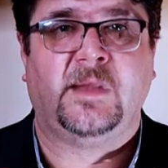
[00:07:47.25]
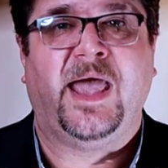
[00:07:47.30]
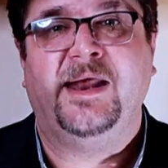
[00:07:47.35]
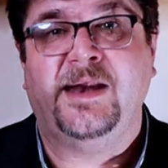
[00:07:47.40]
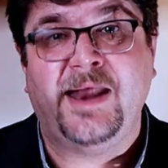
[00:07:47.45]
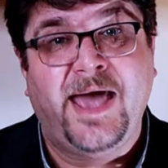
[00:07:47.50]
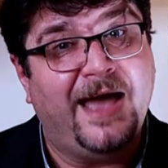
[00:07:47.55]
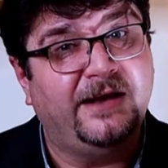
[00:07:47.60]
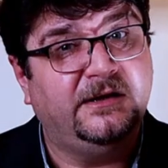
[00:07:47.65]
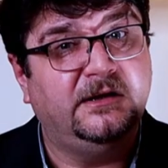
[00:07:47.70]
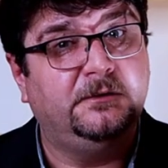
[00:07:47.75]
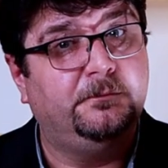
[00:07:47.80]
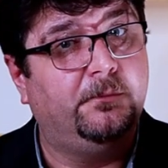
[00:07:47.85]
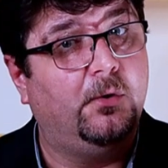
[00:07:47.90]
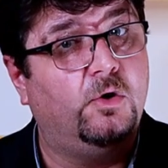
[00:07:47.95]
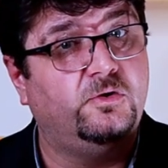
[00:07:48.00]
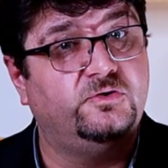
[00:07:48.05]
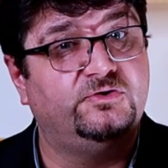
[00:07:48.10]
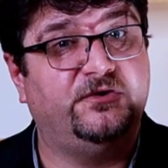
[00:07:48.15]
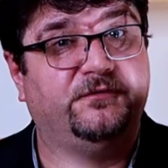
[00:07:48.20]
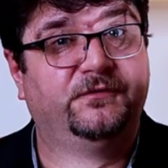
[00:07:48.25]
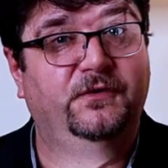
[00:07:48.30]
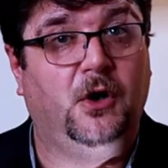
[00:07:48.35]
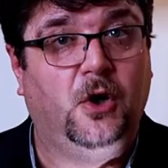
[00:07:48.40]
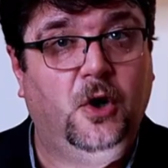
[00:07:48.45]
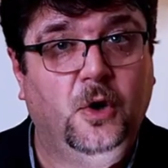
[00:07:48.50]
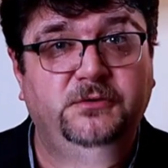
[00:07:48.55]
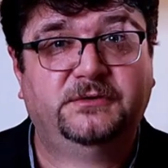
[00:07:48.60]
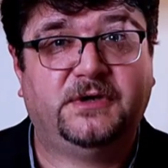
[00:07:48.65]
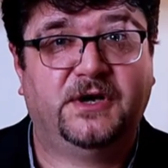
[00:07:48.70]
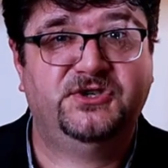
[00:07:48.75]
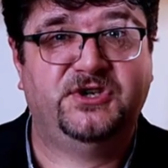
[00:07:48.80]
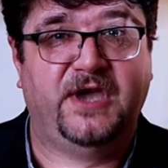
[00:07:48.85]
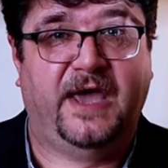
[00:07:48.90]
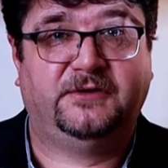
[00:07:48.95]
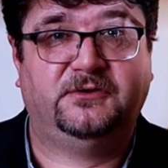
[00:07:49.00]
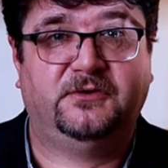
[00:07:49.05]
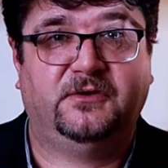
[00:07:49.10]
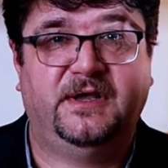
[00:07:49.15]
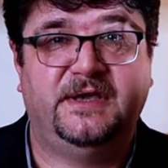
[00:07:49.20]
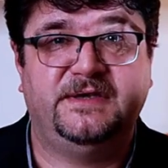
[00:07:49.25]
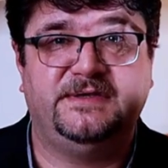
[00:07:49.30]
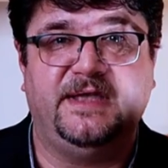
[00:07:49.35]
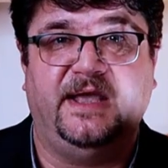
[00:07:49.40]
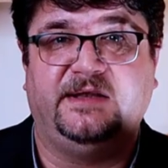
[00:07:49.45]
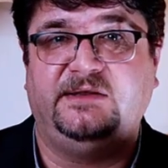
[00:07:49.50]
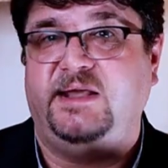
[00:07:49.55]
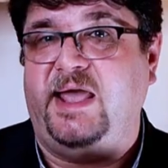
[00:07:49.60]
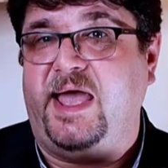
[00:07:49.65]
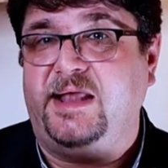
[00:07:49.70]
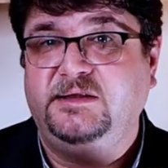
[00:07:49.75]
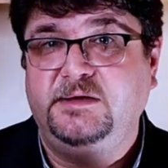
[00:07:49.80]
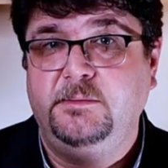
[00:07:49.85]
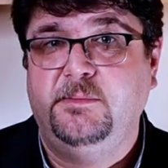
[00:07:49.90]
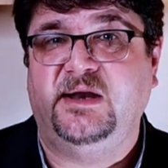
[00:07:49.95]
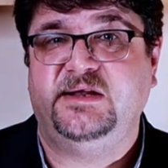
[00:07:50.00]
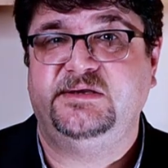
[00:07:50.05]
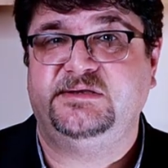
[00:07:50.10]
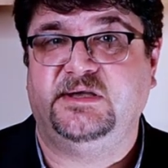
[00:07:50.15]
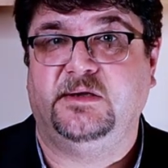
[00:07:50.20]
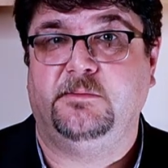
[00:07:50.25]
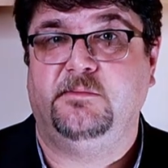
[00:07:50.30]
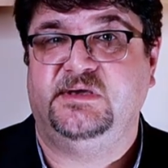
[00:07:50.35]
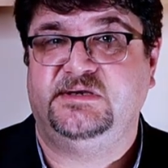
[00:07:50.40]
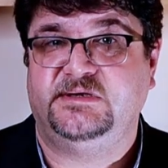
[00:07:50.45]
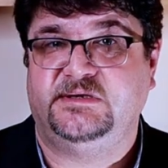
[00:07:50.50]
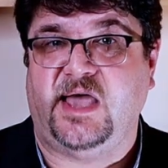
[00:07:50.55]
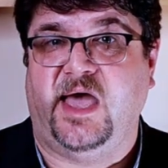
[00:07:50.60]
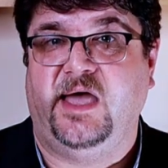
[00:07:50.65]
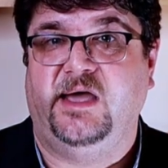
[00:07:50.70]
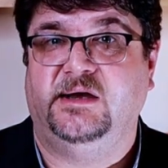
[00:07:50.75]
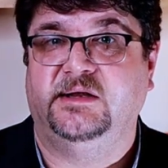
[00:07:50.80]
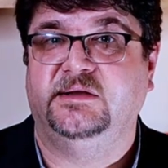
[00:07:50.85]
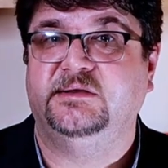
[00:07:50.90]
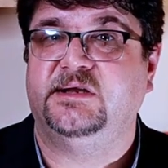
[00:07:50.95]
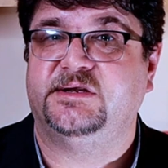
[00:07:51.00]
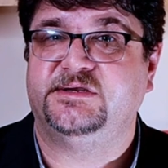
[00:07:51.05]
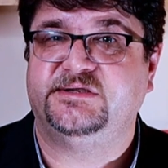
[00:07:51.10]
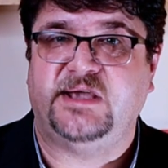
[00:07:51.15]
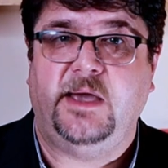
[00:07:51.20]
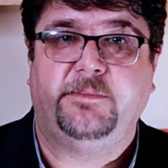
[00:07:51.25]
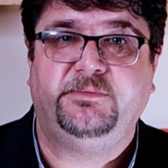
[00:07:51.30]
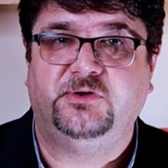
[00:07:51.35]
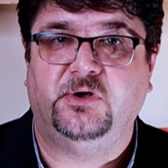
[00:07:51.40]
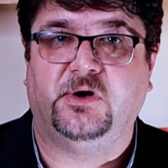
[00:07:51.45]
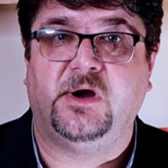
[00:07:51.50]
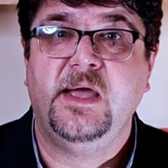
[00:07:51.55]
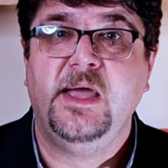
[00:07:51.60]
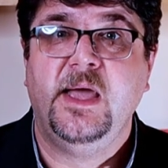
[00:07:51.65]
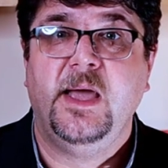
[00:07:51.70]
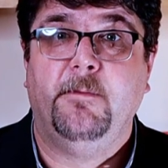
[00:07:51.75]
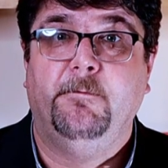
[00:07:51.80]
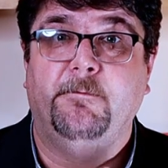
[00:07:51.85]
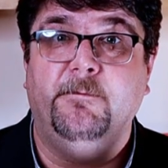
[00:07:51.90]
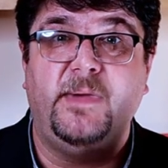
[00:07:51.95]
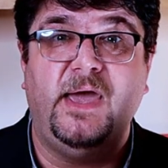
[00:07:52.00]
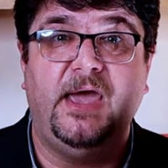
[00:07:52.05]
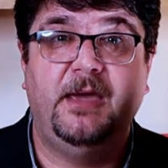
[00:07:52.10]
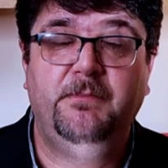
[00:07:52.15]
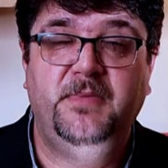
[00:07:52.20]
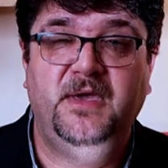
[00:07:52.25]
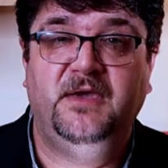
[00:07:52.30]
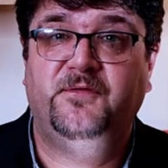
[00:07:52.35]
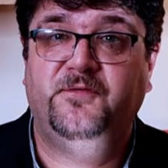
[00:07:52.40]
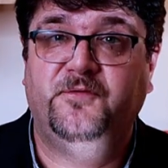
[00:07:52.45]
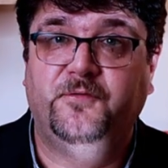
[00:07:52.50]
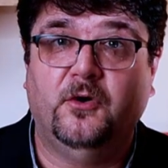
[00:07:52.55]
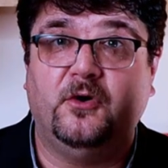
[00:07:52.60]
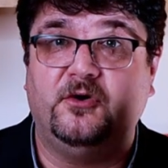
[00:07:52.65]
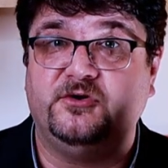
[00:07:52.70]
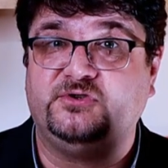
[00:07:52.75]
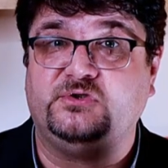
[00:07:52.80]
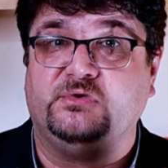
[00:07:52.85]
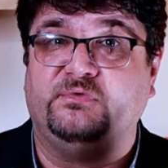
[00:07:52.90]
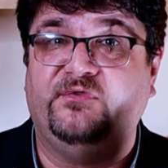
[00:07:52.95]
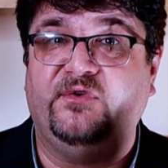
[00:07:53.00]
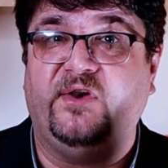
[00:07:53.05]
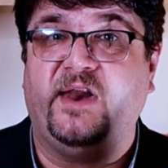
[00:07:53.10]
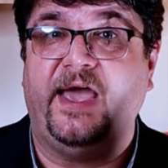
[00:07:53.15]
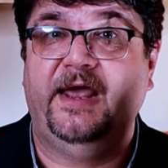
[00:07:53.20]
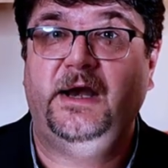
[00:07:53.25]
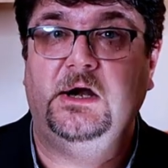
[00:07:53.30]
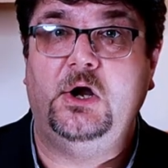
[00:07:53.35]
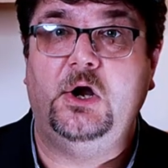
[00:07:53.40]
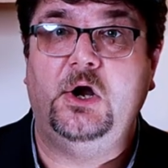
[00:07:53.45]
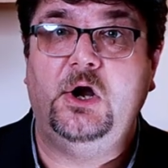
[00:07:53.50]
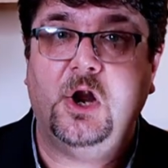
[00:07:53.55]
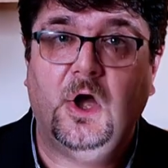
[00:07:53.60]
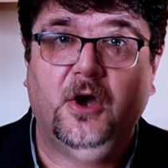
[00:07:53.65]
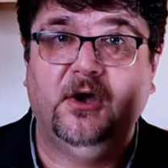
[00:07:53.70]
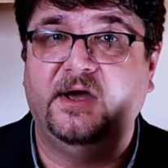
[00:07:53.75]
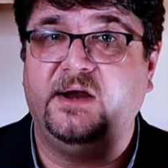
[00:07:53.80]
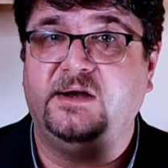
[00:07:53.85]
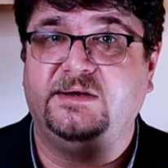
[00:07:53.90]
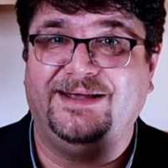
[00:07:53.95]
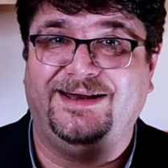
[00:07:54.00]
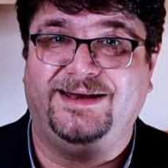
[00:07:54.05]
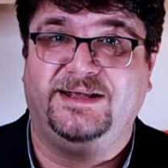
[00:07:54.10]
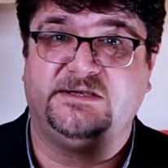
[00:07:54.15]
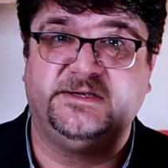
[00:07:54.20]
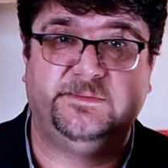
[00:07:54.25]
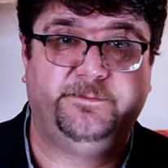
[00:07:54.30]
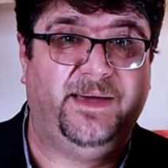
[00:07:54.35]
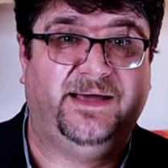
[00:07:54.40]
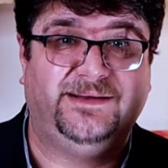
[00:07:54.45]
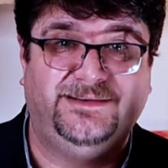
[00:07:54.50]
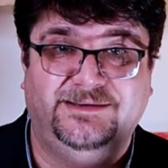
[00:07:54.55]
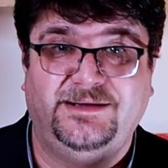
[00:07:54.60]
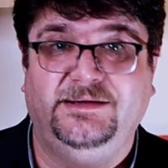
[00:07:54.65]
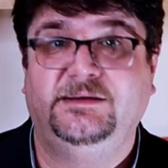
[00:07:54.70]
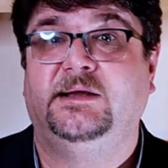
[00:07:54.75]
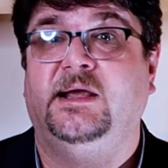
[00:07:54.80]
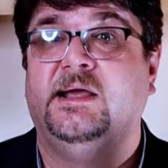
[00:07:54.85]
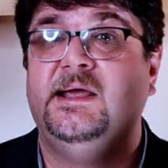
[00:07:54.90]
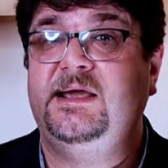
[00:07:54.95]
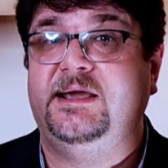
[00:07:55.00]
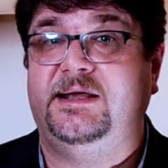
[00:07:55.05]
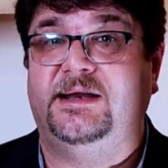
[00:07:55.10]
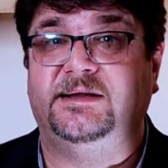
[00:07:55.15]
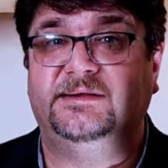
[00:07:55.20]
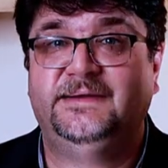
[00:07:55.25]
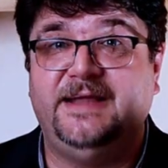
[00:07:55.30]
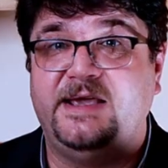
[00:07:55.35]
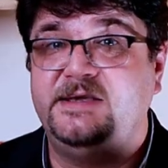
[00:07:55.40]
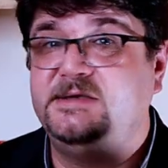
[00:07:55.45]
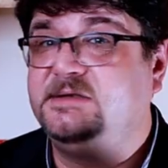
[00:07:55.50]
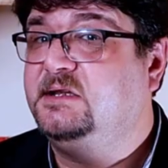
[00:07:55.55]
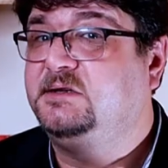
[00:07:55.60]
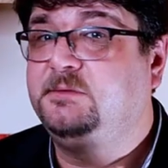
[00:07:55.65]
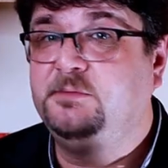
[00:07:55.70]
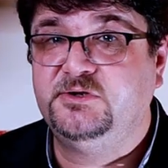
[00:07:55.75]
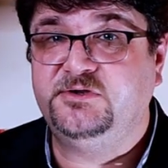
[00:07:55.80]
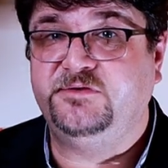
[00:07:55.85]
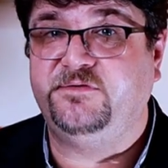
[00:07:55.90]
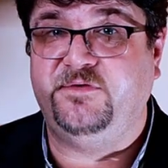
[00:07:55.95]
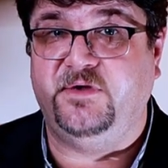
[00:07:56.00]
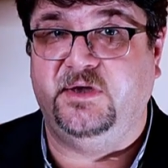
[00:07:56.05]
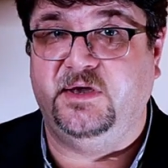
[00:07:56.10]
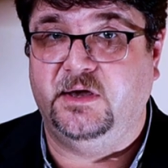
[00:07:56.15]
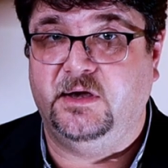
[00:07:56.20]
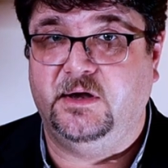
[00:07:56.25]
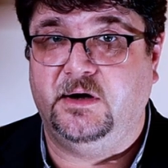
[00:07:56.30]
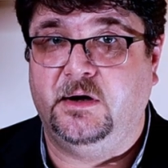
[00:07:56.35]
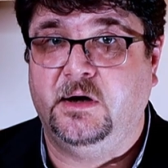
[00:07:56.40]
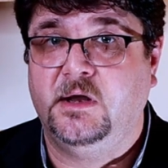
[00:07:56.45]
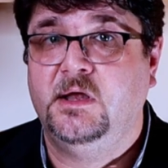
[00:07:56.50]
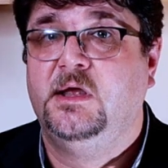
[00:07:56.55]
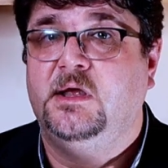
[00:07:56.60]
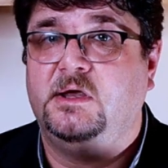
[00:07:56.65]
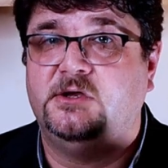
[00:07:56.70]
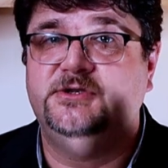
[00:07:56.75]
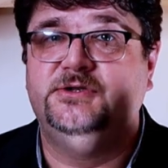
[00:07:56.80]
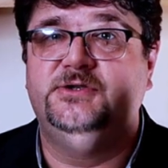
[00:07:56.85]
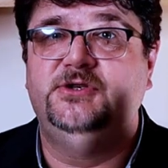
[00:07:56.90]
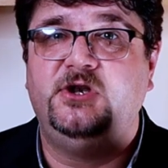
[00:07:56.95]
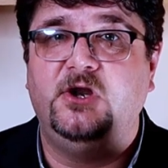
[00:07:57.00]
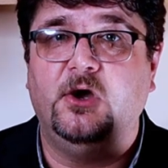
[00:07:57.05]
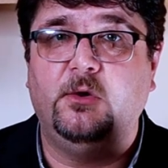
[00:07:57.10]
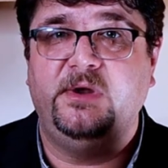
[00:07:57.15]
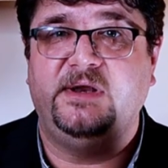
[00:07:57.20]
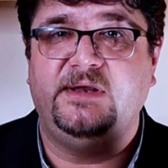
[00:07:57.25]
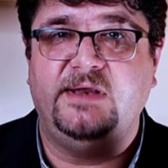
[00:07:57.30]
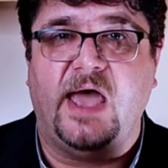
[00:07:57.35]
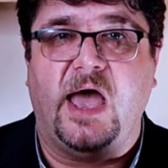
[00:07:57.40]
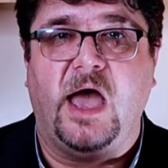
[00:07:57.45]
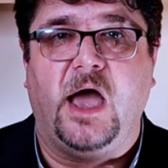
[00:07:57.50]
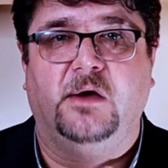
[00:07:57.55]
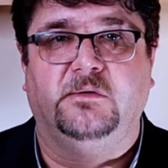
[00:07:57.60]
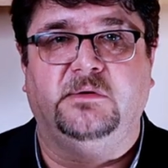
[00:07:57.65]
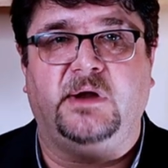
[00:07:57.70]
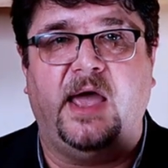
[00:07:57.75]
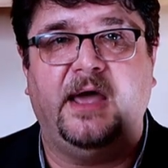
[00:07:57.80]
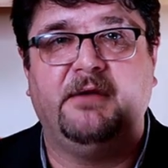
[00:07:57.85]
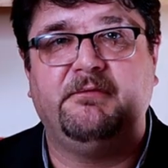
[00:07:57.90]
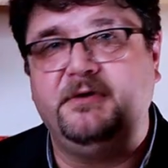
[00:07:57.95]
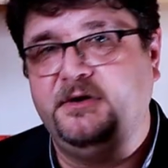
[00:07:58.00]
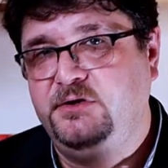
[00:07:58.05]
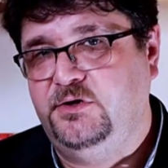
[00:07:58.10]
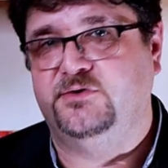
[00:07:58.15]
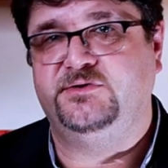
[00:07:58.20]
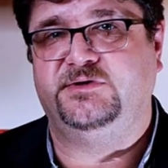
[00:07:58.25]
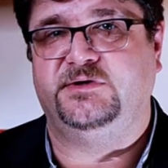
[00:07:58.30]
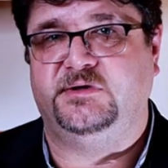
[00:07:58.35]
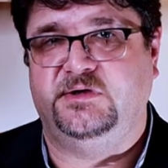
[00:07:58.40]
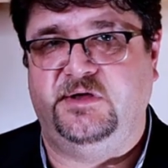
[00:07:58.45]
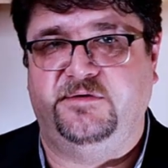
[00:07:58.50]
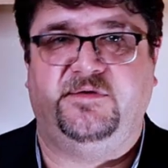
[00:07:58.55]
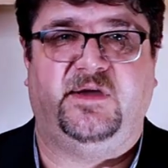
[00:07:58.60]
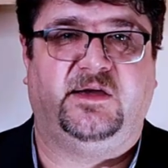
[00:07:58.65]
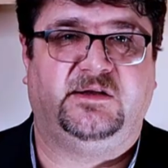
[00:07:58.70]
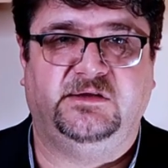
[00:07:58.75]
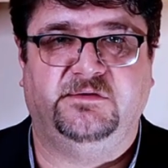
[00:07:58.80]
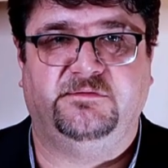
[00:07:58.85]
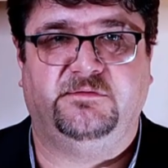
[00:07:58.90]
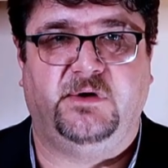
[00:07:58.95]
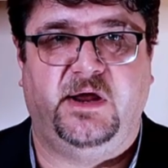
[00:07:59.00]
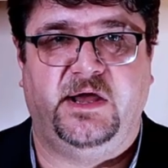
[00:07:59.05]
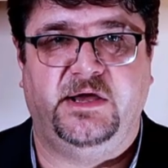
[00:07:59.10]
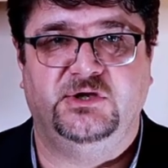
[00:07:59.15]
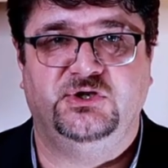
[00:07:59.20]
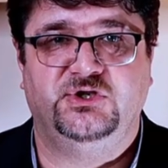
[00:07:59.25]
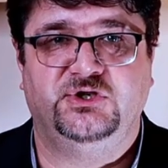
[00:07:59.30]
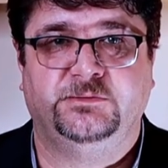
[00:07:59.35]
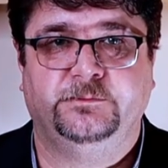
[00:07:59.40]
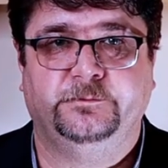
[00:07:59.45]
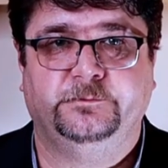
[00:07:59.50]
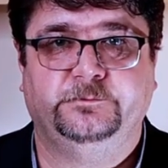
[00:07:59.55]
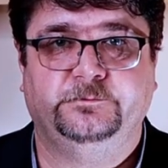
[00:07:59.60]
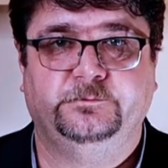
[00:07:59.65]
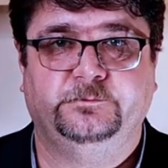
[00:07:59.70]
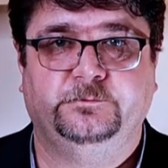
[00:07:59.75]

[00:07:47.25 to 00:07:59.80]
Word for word: An added bonus of the low trajectory is that the anti-ballistic missile interceptor may be forced to fly longer than expected in a dense atmosphere, slowing down and reducing the effective range.